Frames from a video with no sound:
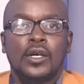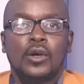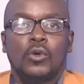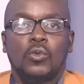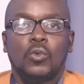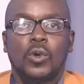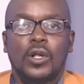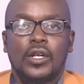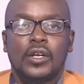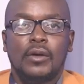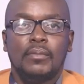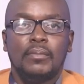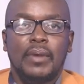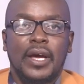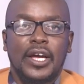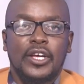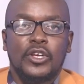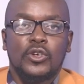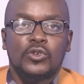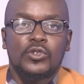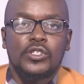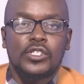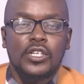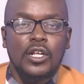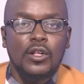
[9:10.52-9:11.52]
Welcome back.
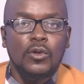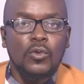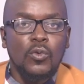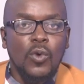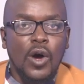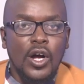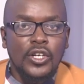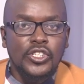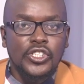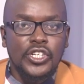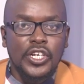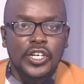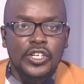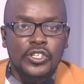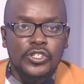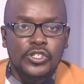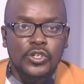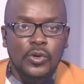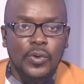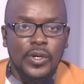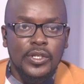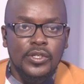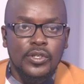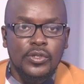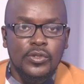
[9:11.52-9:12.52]
You're still watching
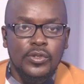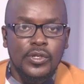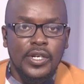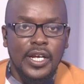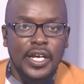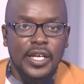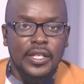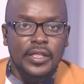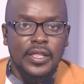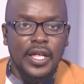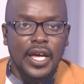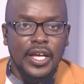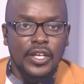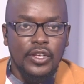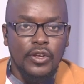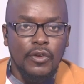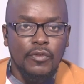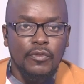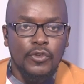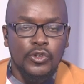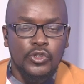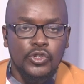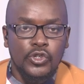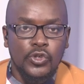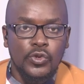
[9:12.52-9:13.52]
Soweto Today. Thank you
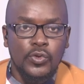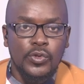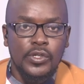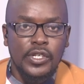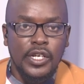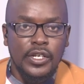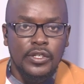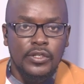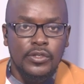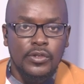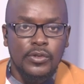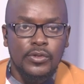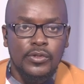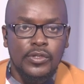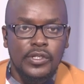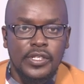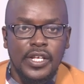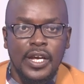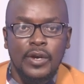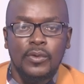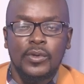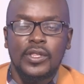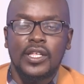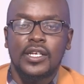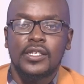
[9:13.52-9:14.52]
for choosing to
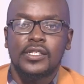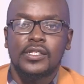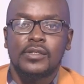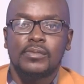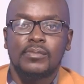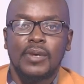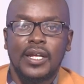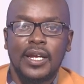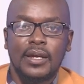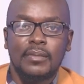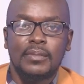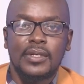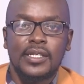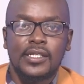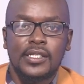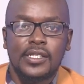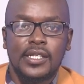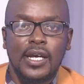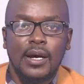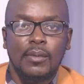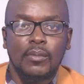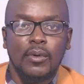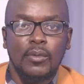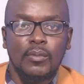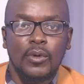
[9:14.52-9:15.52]
stay with us. My name is
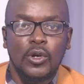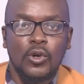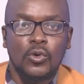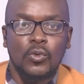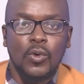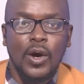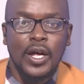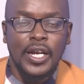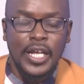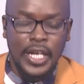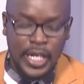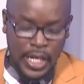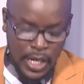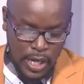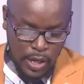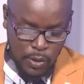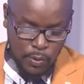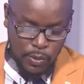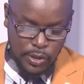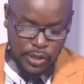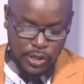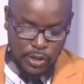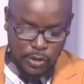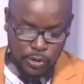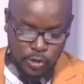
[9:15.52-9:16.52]
Thabo Molokwane.
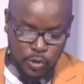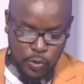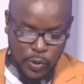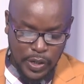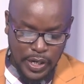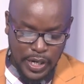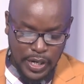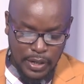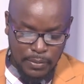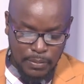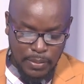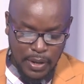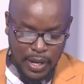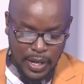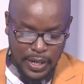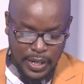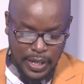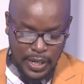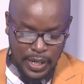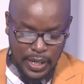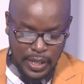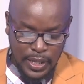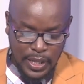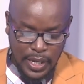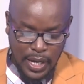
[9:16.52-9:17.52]
We're still joined in by
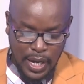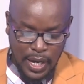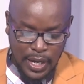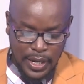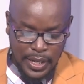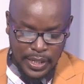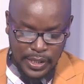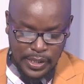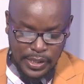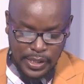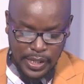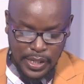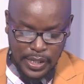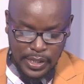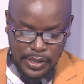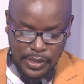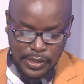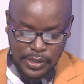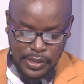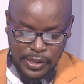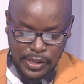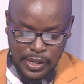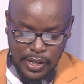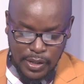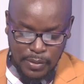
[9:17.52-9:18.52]
the
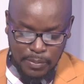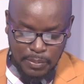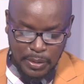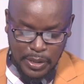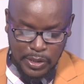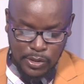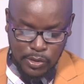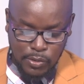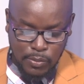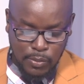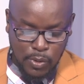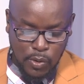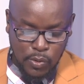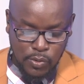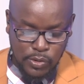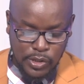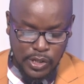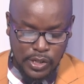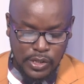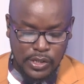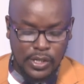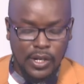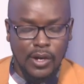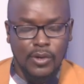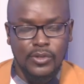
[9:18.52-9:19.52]
IEC's Pitso
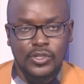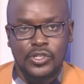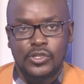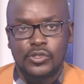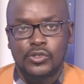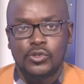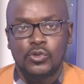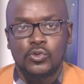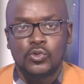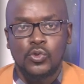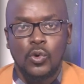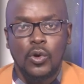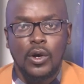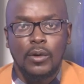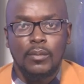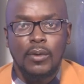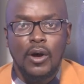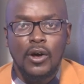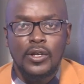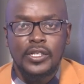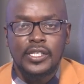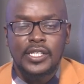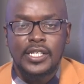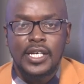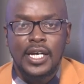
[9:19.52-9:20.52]
Moses now, just to talk
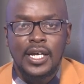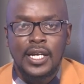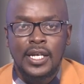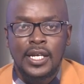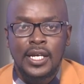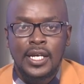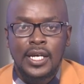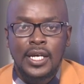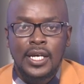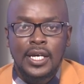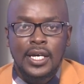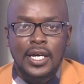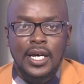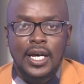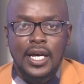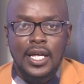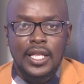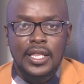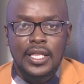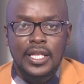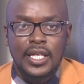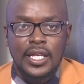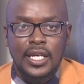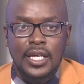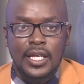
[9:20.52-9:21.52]
about
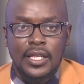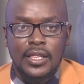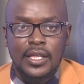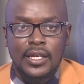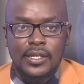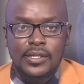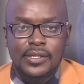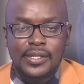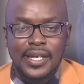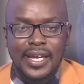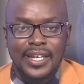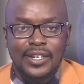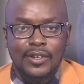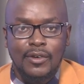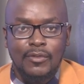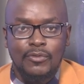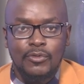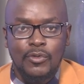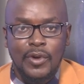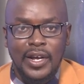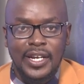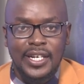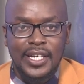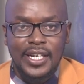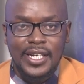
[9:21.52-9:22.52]
the state of
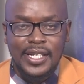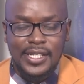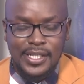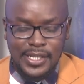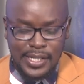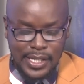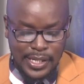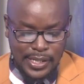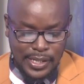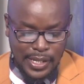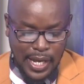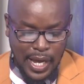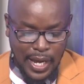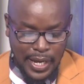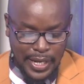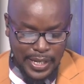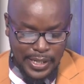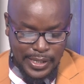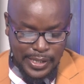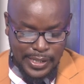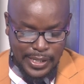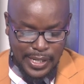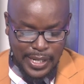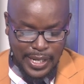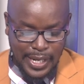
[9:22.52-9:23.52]
readiness as
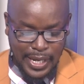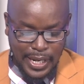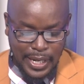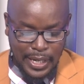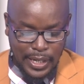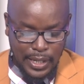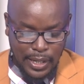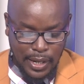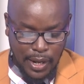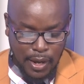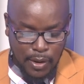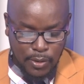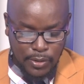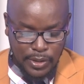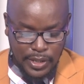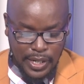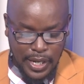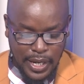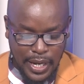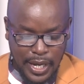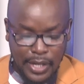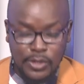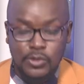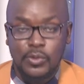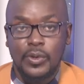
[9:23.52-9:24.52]
IEC in
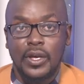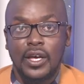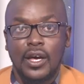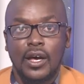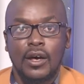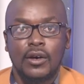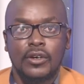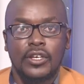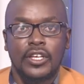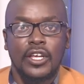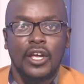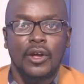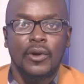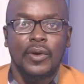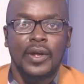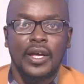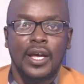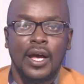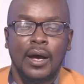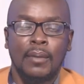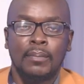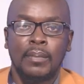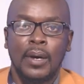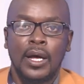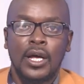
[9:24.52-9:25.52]
Gauteng as we are gearing
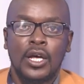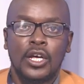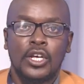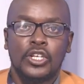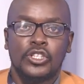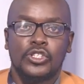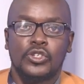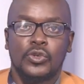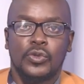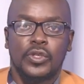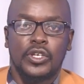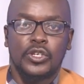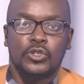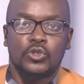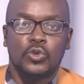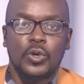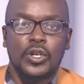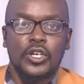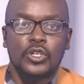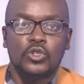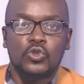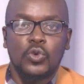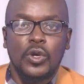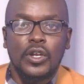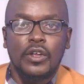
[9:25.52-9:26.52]
up to the
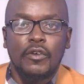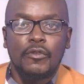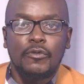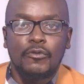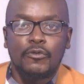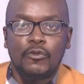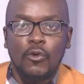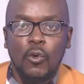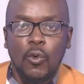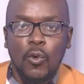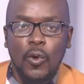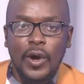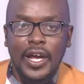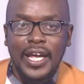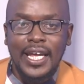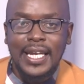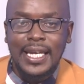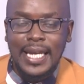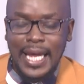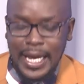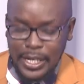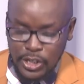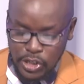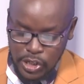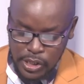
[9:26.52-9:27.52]
2024
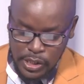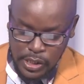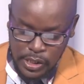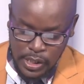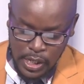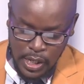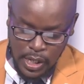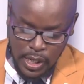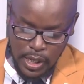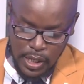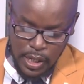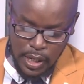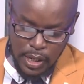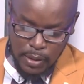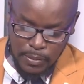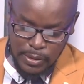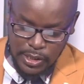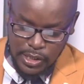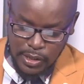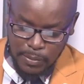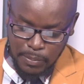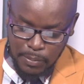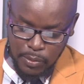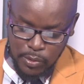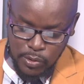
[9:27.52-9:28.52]
elections.
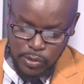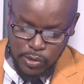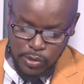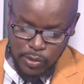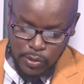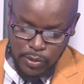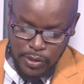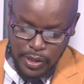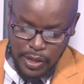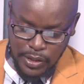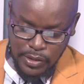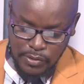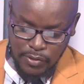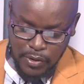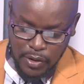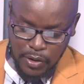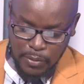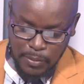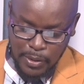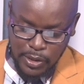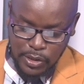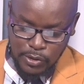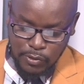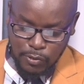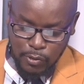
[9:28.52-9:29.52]
Mr. Pitso, thanks very
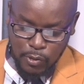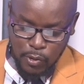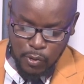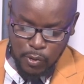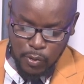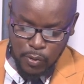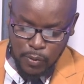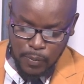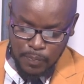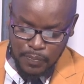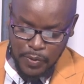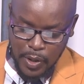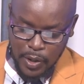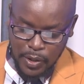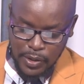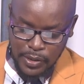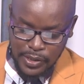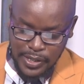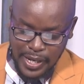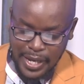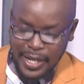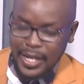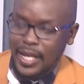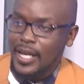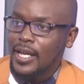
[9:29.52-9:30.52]
much for
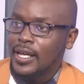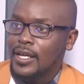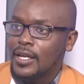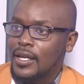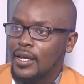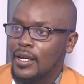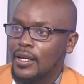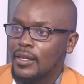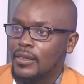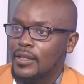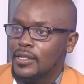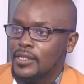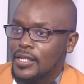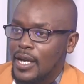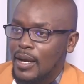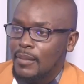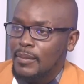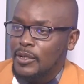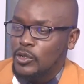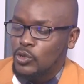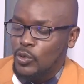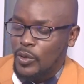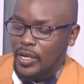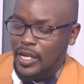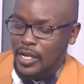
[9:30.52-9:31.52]
taking the time
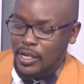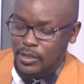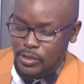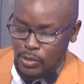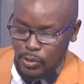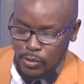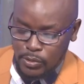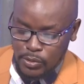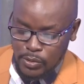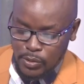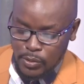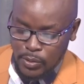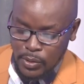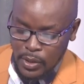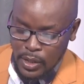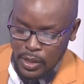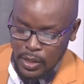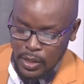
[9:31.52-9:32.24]
and joining us, also